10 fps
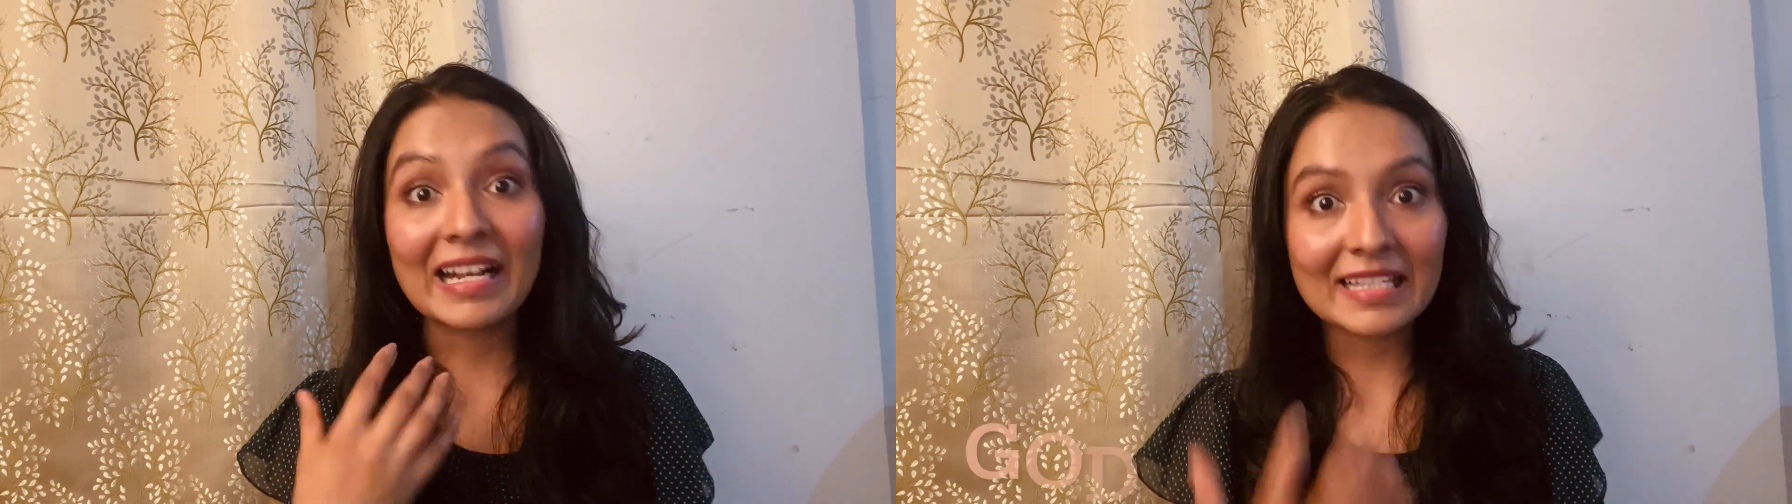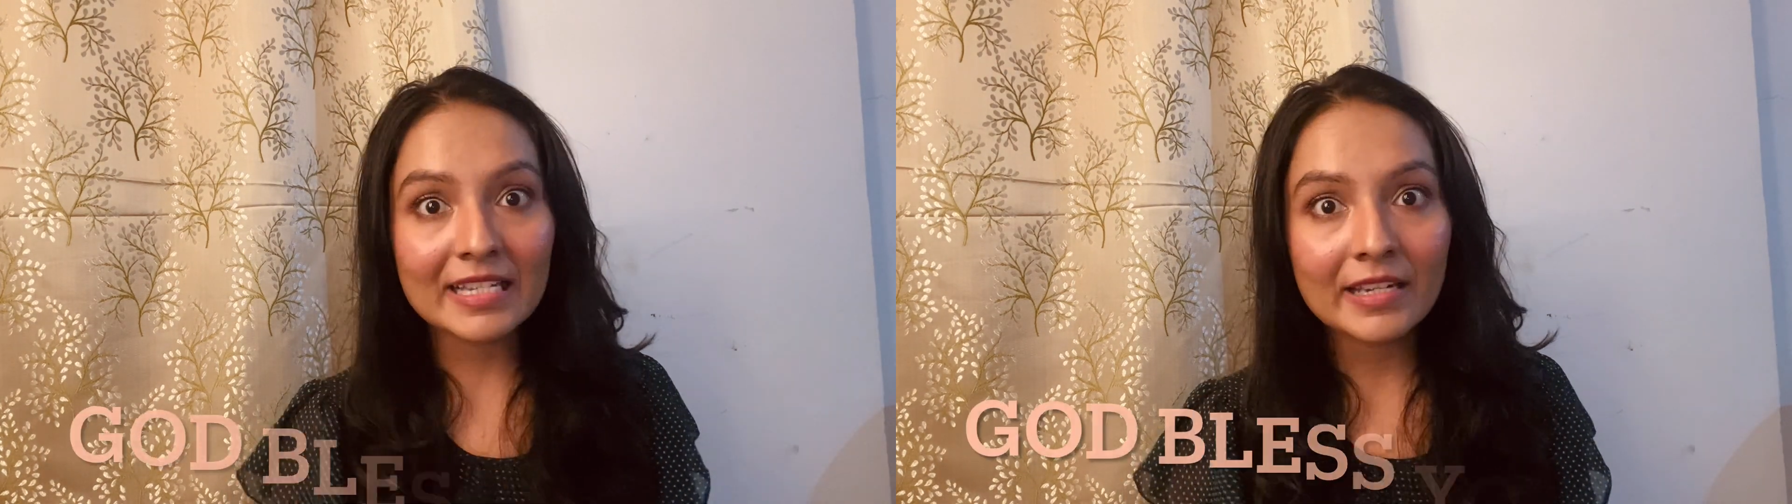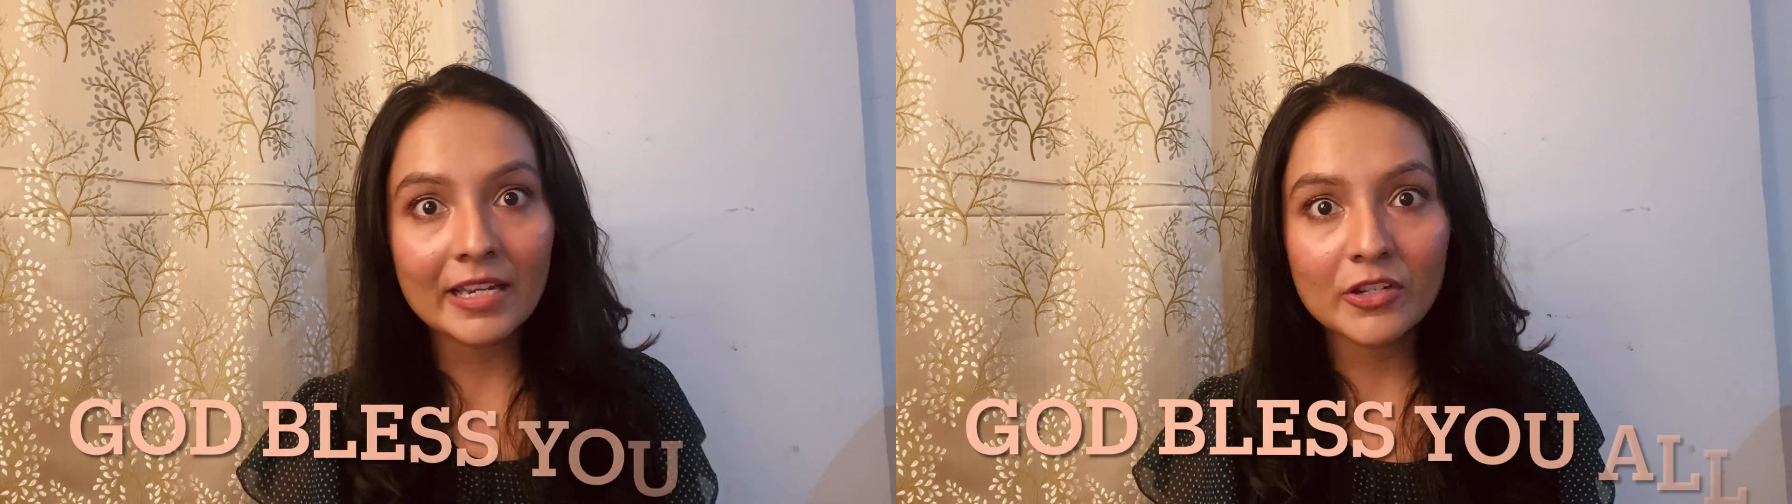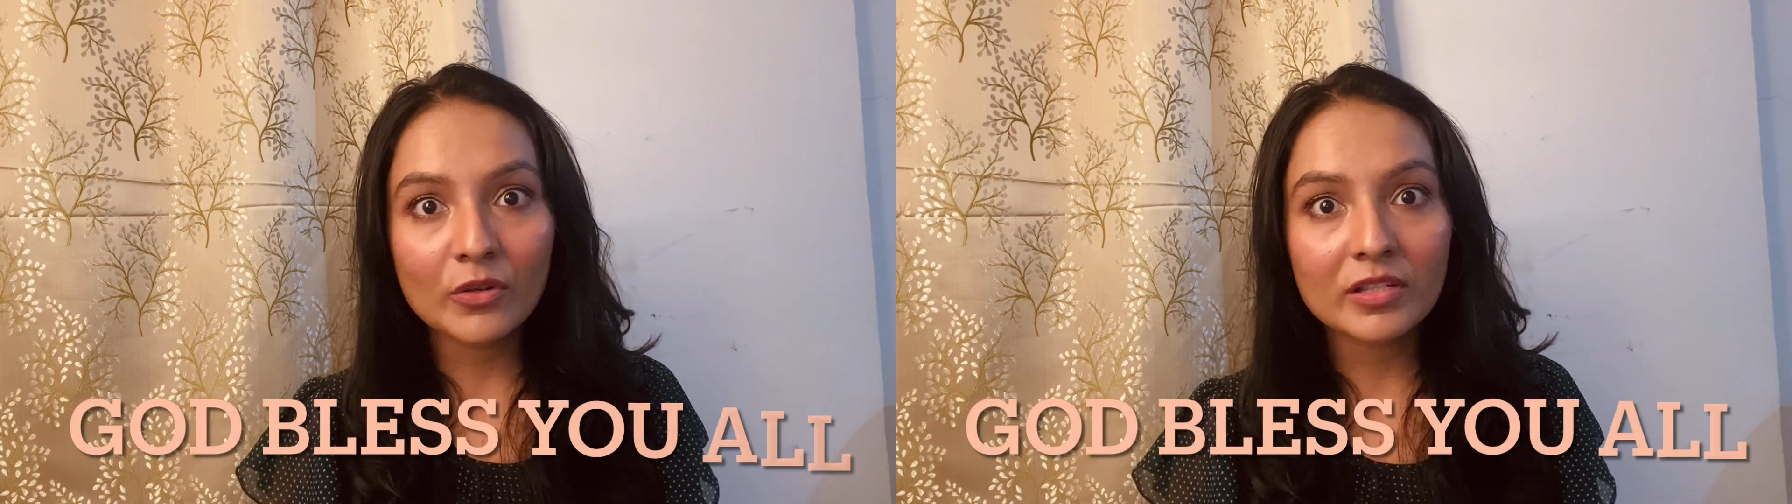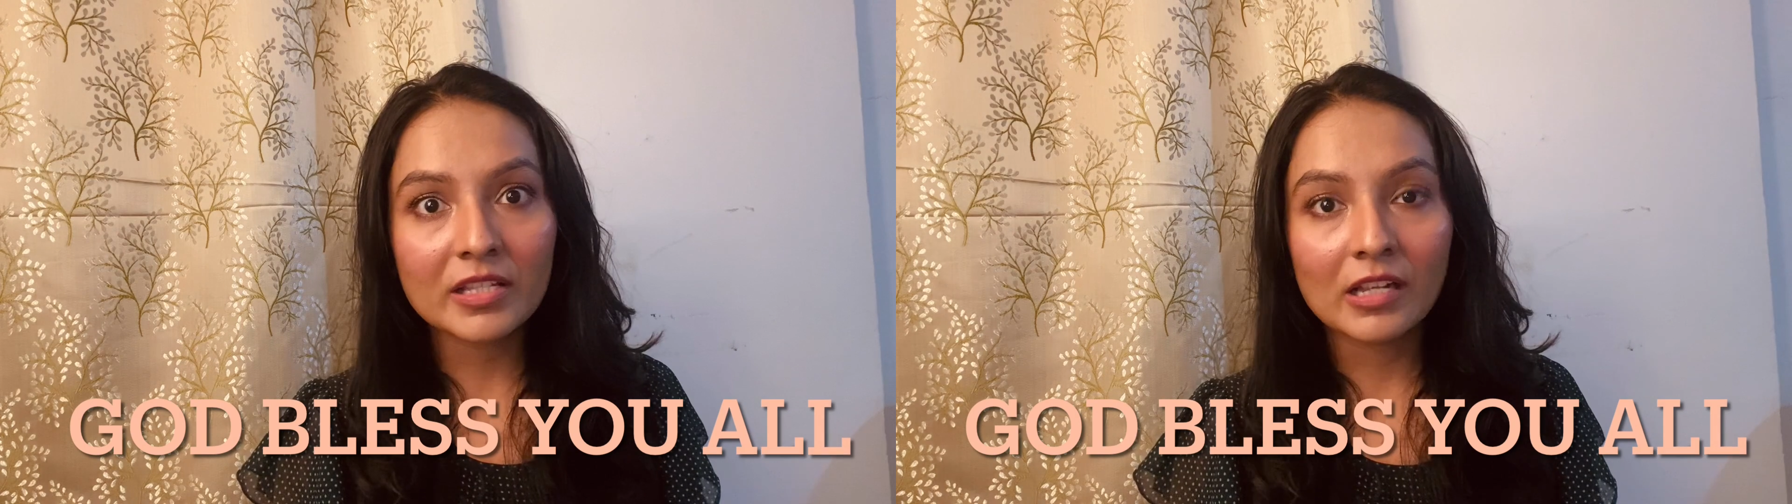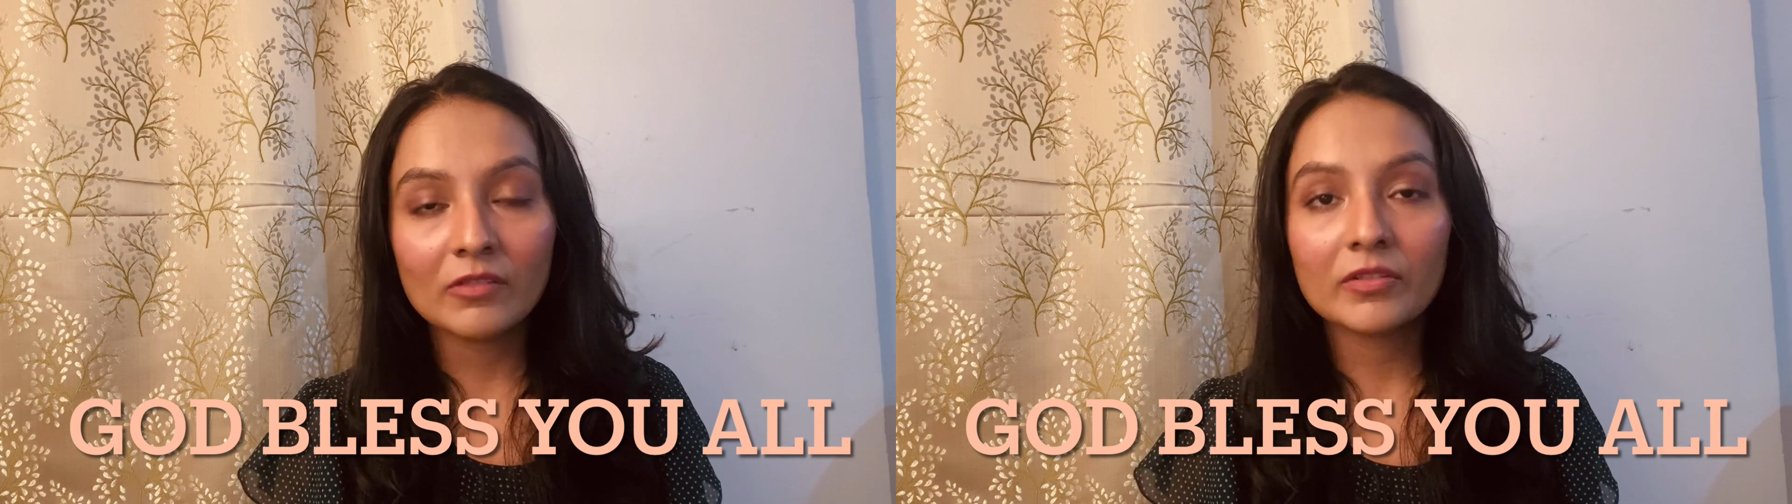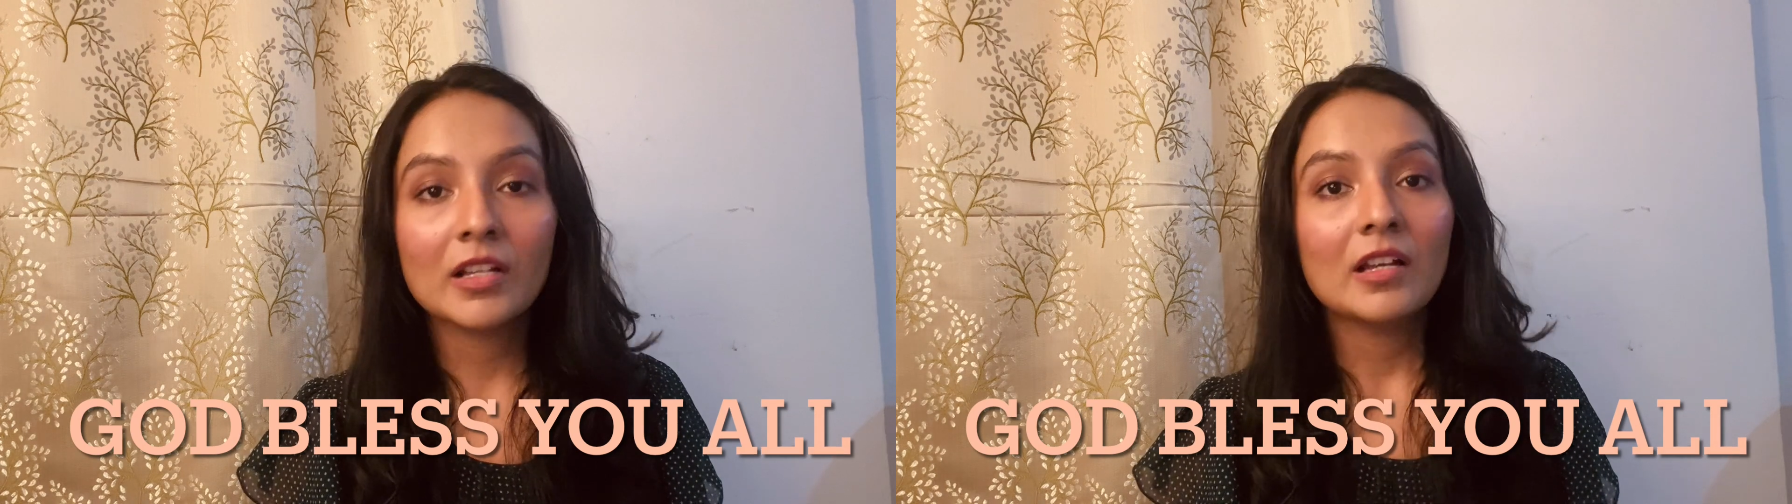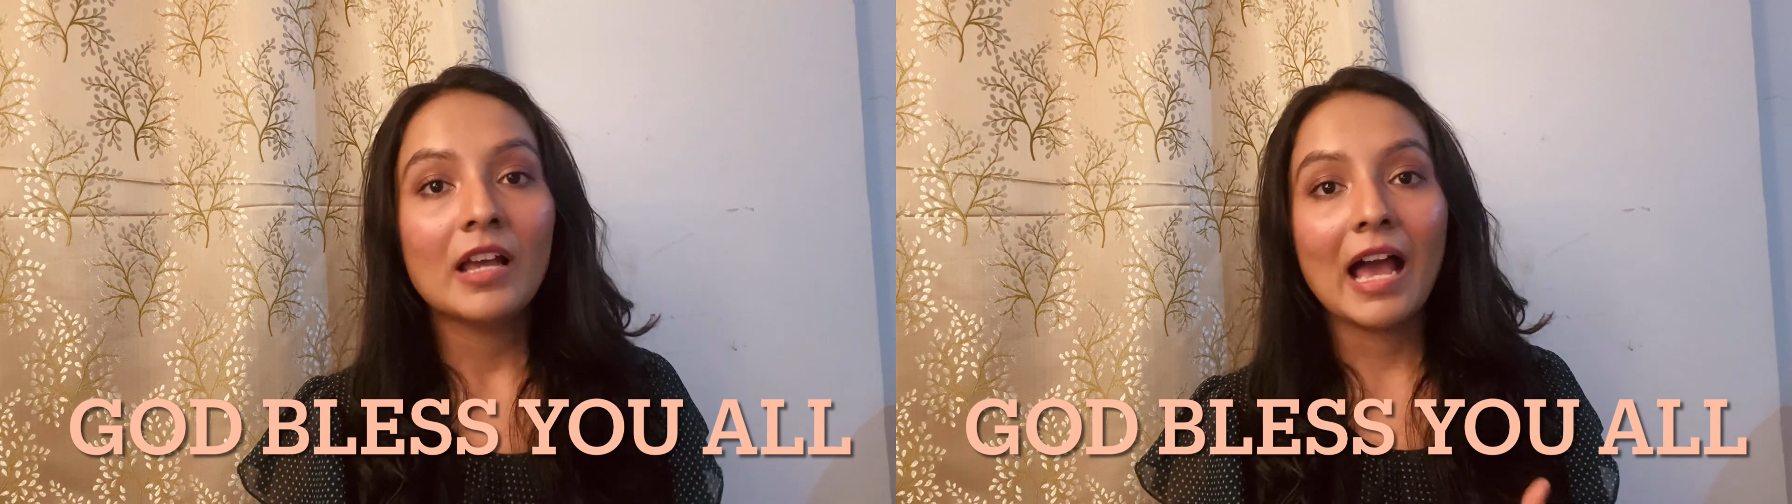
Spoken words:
vaccinate yourself,